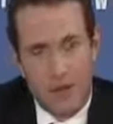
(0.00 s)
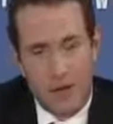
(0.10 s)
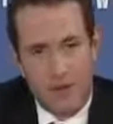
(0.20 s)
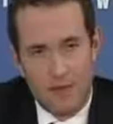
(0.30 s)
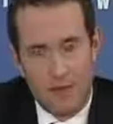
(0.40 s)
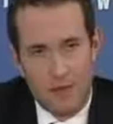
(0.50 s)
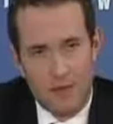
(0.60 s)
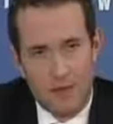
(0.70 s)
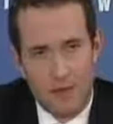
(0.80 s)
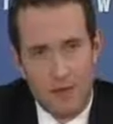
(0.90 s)
the number of
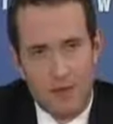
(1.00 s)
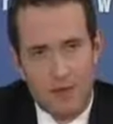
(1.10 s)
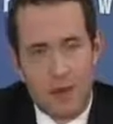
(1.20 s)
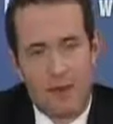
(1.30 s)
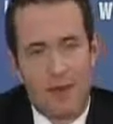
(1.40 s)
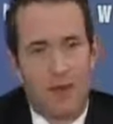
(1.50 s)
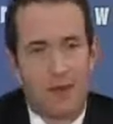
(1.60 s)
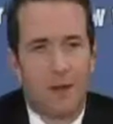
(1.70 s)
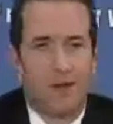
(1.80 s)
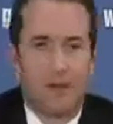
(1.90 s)
people who talked about
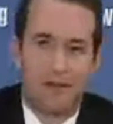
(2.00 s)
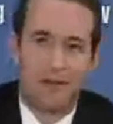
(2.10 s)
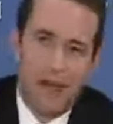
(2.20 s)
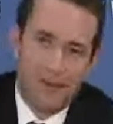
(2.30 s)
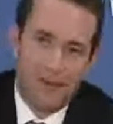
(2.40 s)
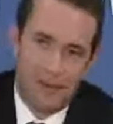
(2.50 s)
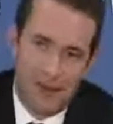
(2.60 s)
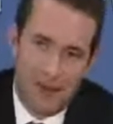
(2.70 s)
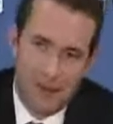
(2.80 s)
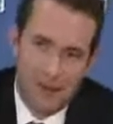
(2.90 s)
that always sort of baffled
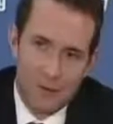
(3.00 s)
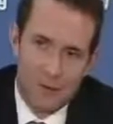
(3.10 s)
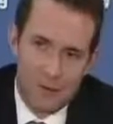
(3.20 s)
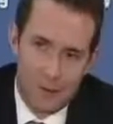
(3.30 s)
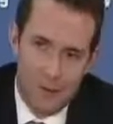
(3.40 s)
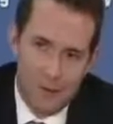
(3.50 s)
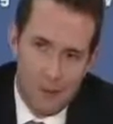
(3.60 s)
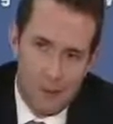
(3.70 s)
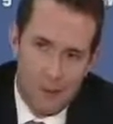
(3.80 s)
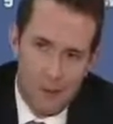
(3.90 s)
me, and I always tried to
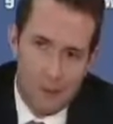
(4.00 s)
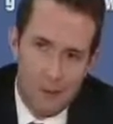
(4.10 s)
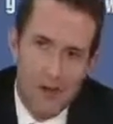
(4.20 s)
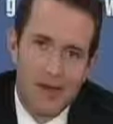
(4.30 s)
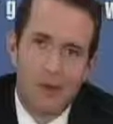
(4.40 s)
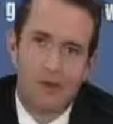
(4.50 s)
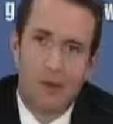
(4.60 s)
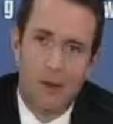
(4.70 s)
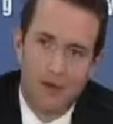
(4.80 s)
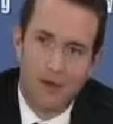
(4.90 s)
work out why it
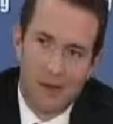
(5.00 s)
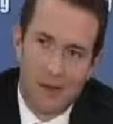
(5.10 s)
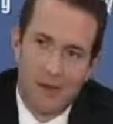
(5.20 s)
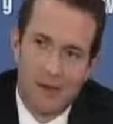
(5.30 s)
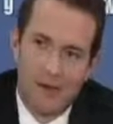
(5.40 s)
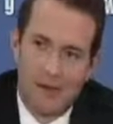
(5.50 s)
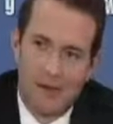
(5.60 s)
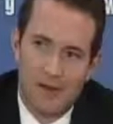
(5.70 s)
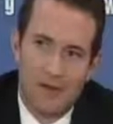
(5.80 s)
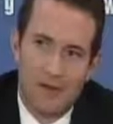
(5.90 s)
was quite so
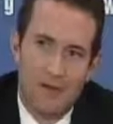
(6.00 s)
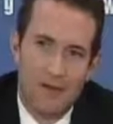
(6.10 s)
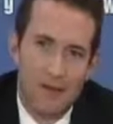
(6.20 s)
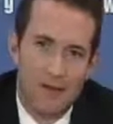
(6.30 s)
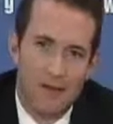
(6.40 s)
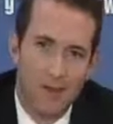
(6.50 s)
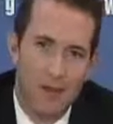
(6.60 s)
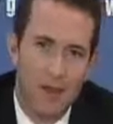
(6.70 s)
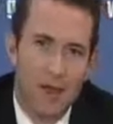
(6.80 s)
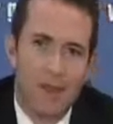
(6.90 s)
irritating. And I realized that
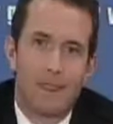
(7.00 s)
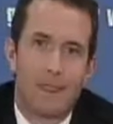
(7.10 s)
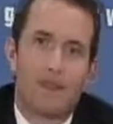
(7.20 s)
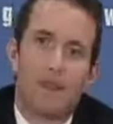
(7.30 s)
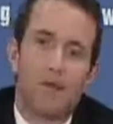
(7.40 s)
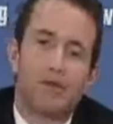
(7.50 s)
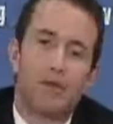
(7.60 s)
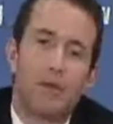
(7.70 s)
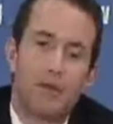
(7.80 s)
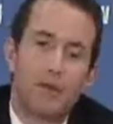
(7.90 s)
it
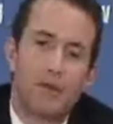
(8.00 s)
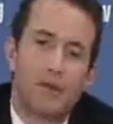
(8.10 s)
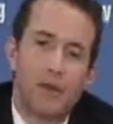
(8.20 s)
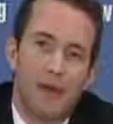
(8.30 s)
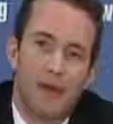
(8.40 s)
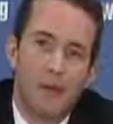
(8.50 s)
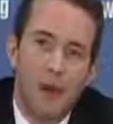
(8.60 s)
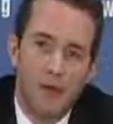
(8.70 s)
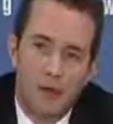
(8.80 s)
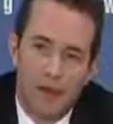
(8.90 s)
was both
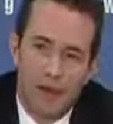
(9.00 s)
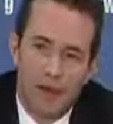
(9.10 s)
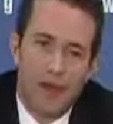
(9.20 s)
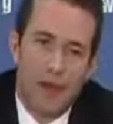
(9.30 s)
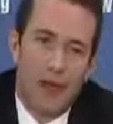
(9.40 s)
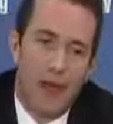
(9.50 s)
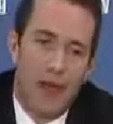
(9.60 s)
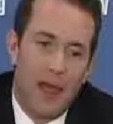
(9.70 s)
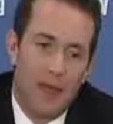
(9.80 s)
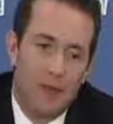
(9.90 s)
morally
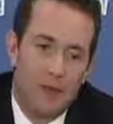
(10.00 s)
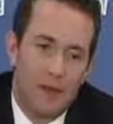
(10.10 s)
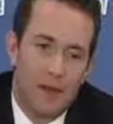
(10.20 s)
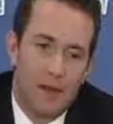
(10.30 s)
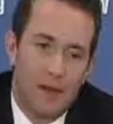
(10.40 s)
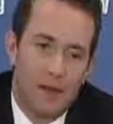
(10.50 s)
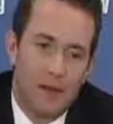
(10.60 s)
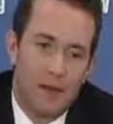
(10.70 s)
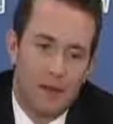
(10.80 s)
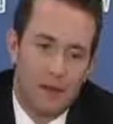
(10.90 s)
and
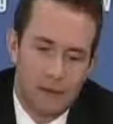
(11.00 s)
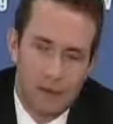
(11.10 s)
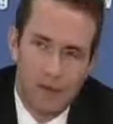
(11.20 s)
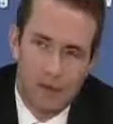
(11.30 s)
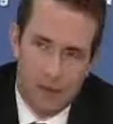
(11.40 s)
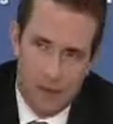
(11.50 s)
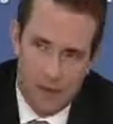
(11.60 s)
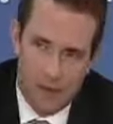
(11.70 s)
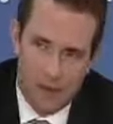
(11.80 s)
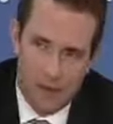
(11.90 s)
sort of
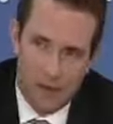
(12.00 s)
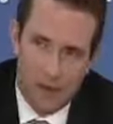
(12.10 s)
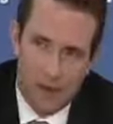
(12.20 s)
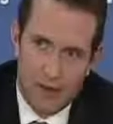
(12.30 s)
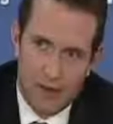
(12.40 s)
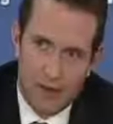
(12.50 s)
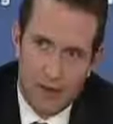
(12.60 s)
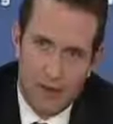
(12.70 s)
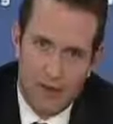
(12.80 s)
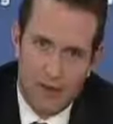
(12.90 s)
historically
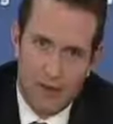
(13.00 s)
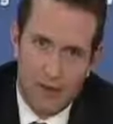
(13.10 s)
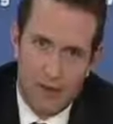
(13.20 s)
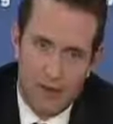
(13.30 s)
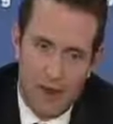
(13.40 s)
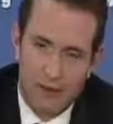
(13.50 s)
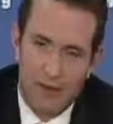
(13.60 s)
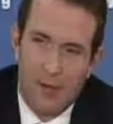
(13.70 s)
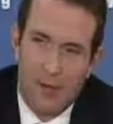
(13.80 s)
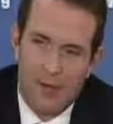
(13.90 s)
a sort of
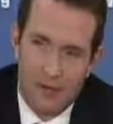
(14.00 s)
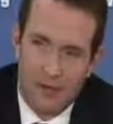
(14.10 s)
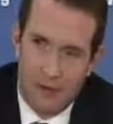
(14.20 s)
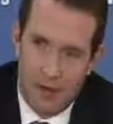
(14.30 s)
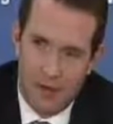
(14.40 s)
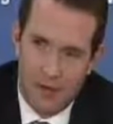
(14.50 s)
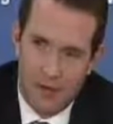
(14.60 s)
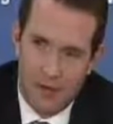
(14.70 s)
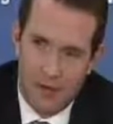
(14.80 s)
acrobatic trick.